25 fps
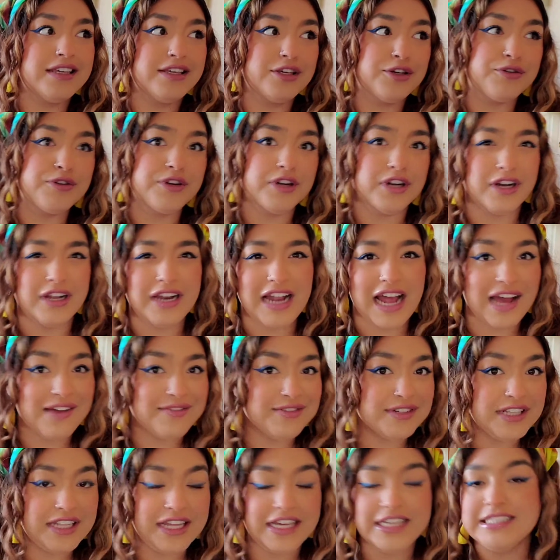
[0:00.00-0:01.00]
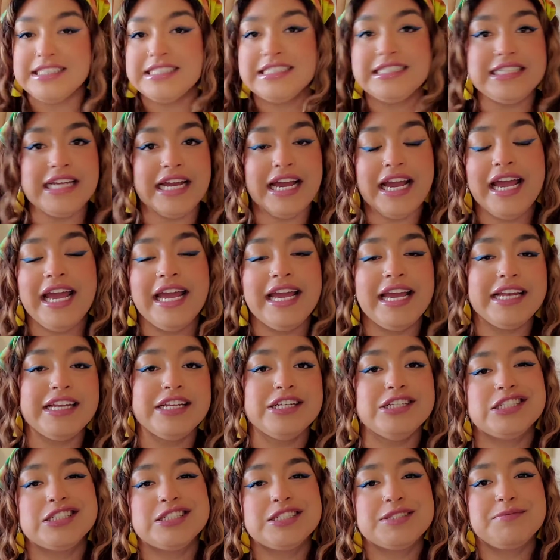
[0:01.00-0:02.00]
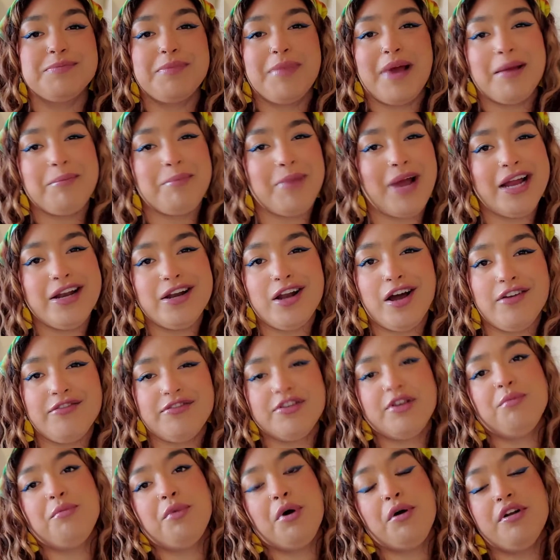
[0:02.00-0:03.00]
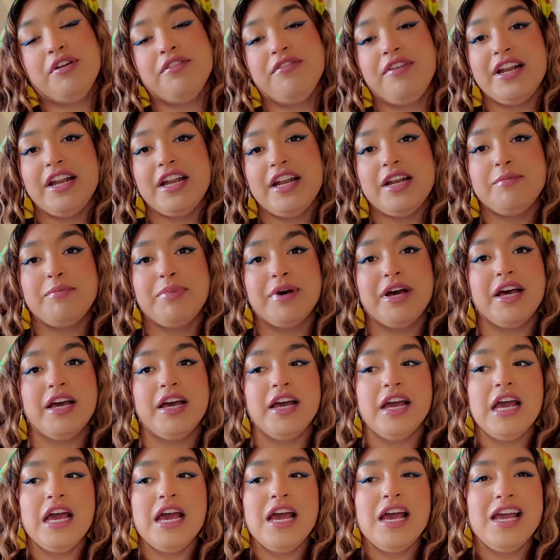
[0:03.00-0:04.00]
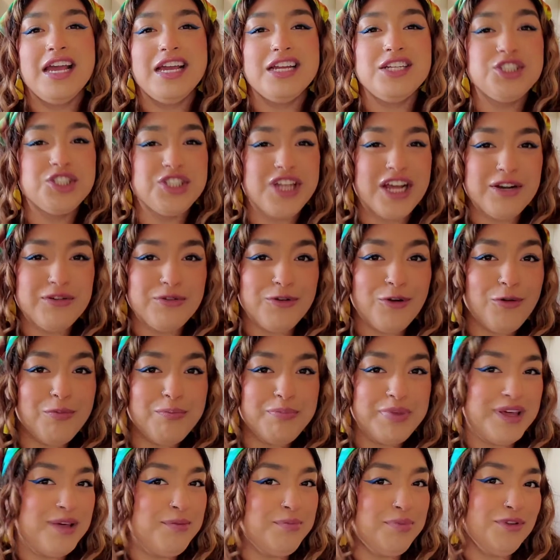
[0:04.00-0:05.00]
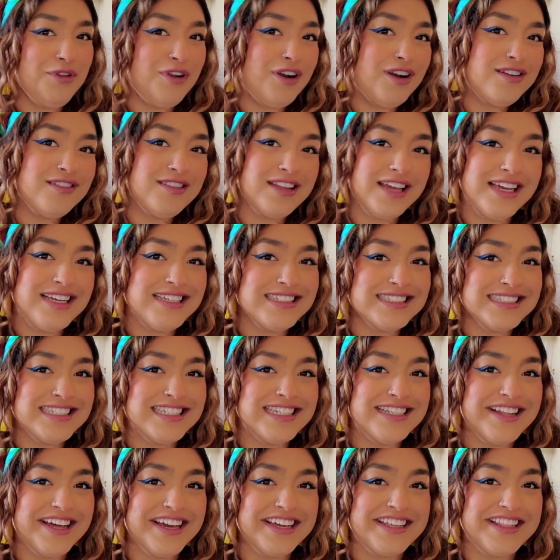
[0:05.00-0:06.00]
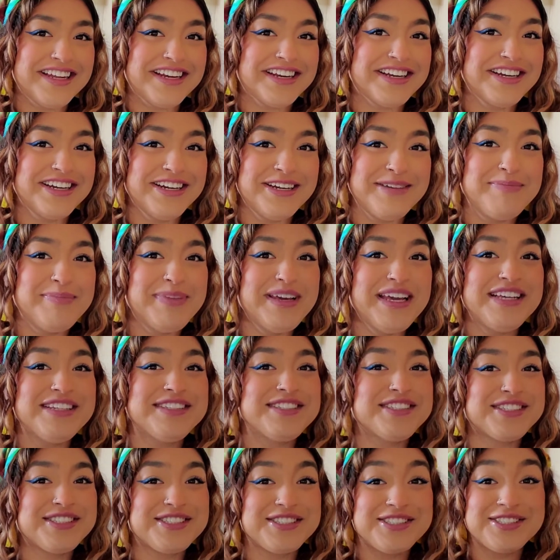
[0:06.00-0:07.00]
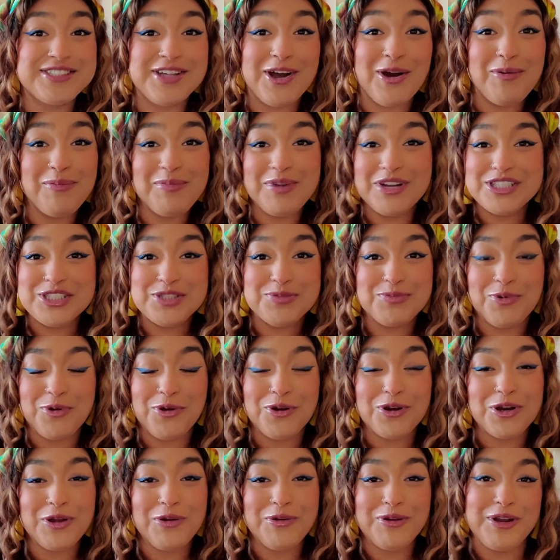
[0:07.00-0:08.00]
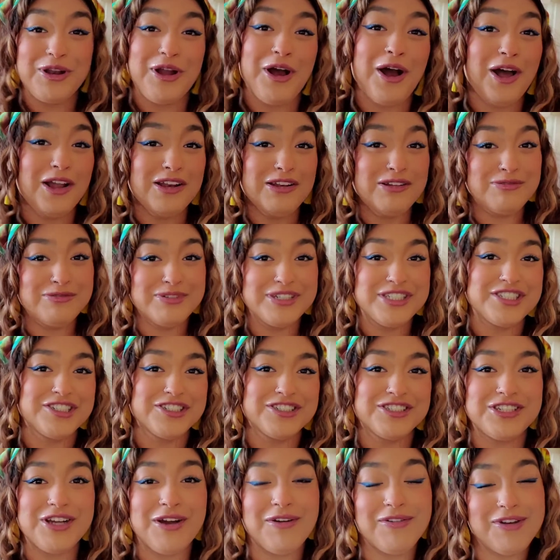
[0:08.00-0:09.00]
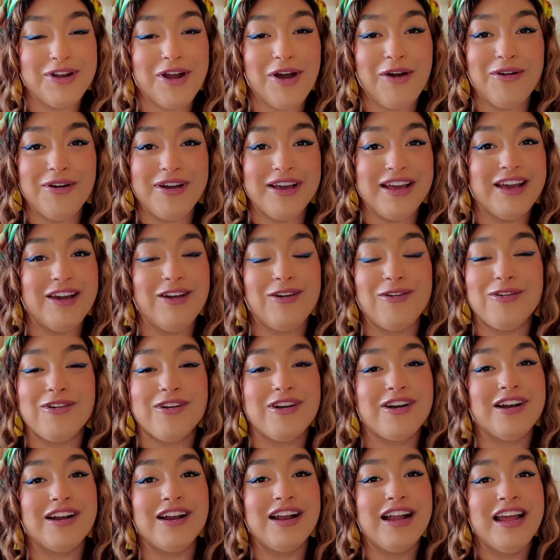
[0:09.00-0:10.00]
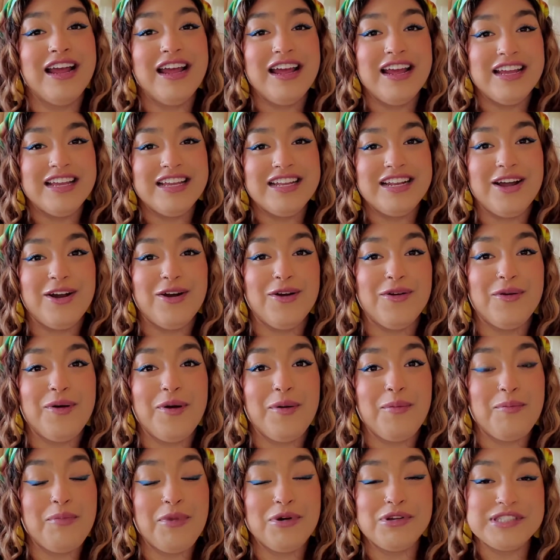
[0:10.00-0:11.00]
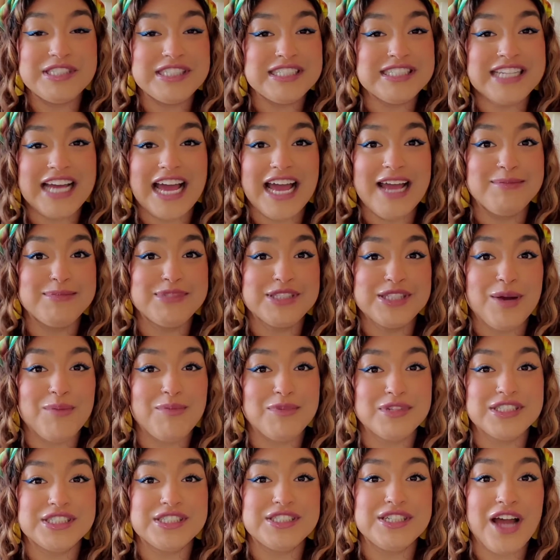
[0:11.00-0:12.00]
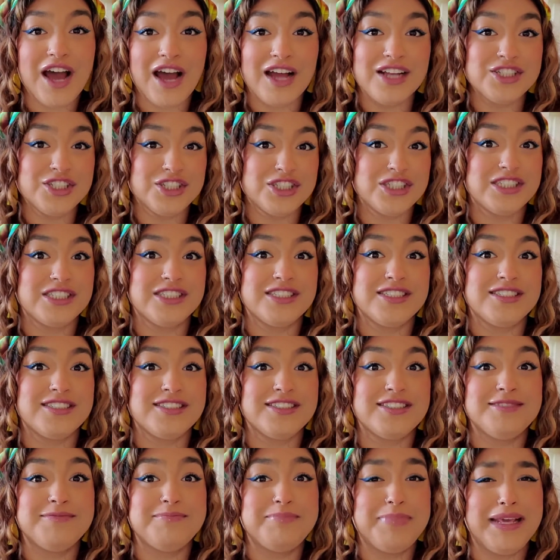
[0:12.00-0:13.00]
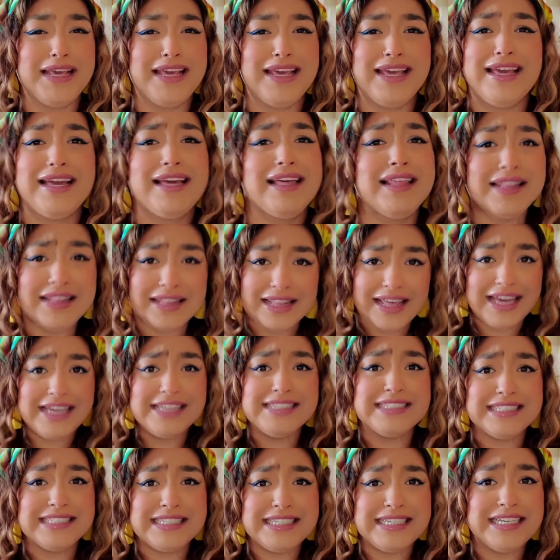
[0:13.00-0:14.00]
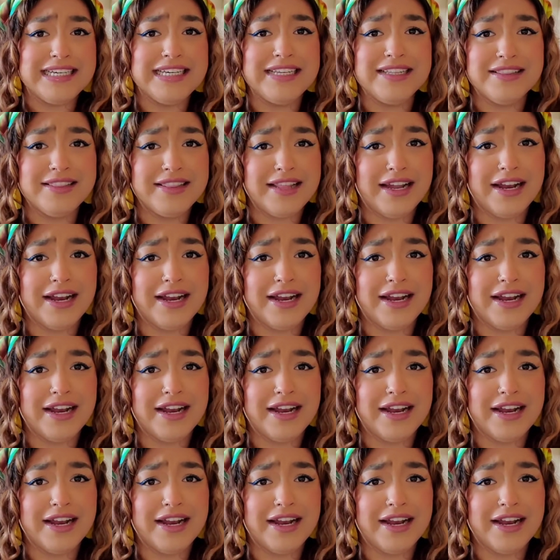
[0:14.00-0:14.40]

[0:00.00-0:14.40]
you could have a lazy day and you just might not feel motivated, but in general, people aren't lazy. Like, there could be so much more going on and we just don't know it. Or, you know, most of the time someone's not just being lazy,